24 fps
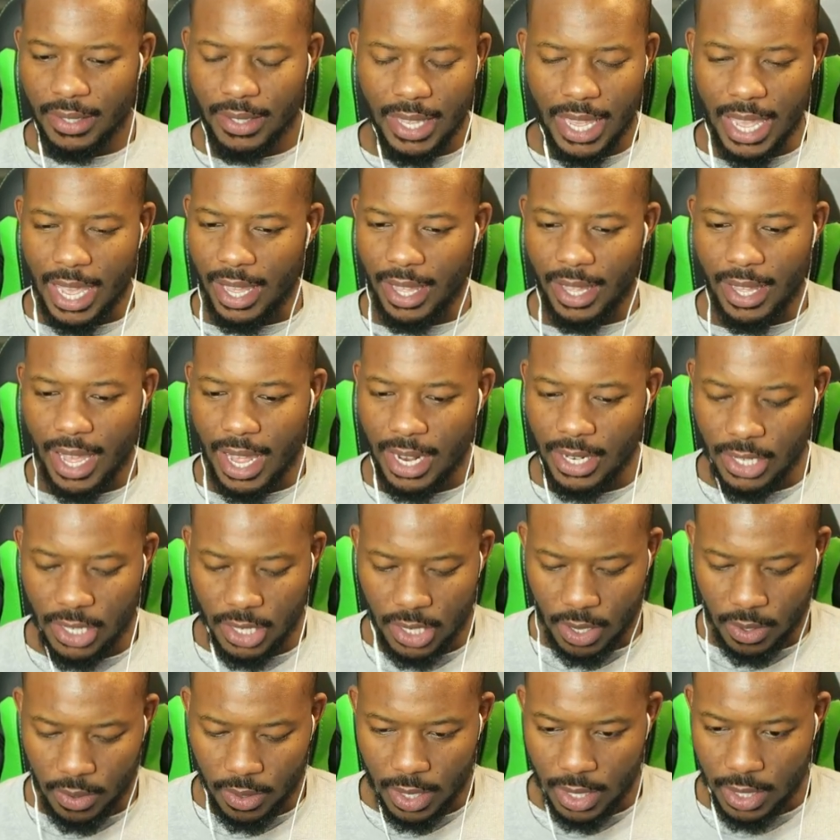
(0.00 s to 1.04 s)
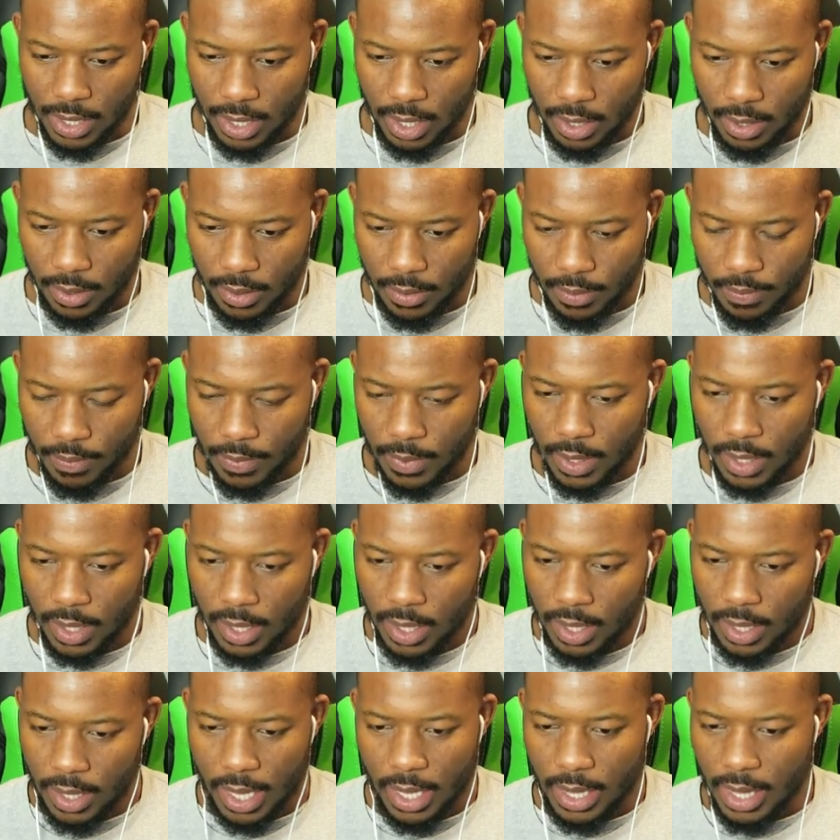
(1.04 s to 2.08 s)
Yeah, I just don't think so.
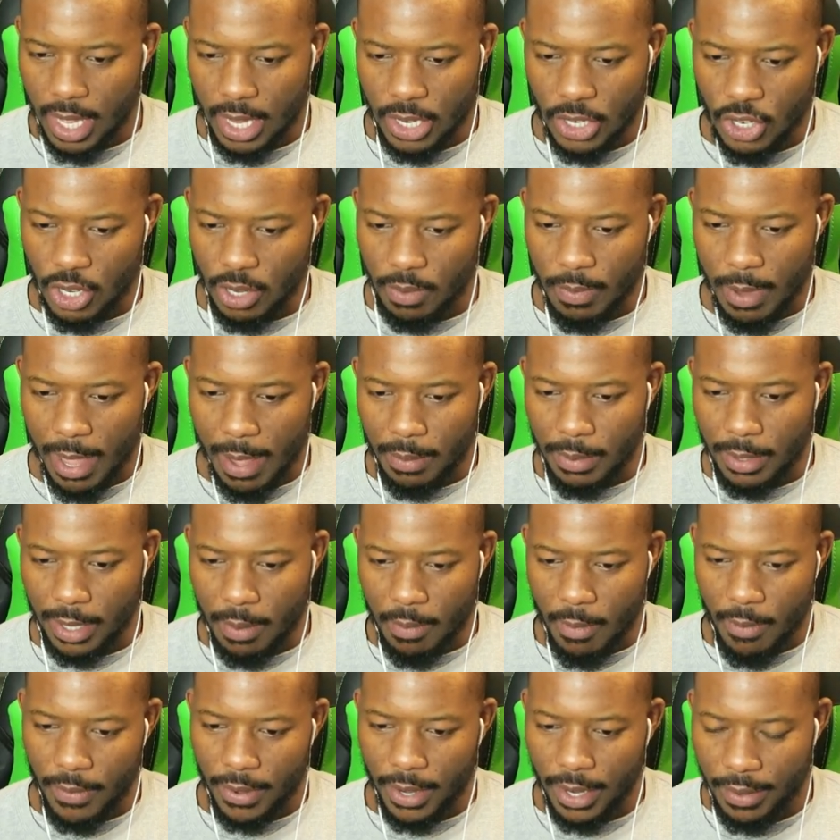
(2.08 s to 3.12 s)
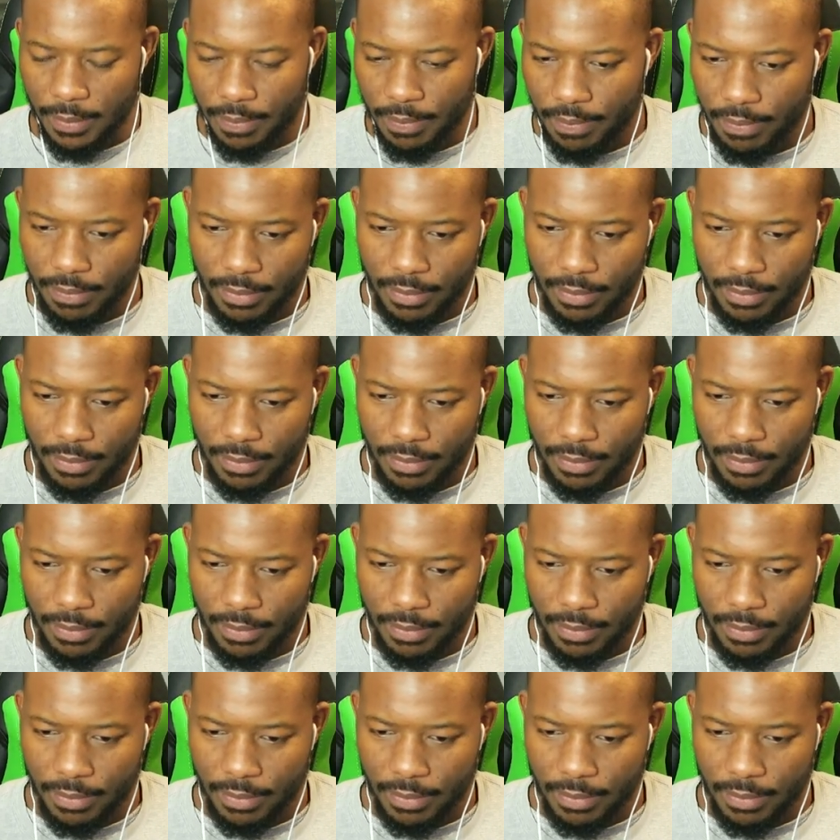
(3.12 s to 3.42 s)
They, they should be able to come over here.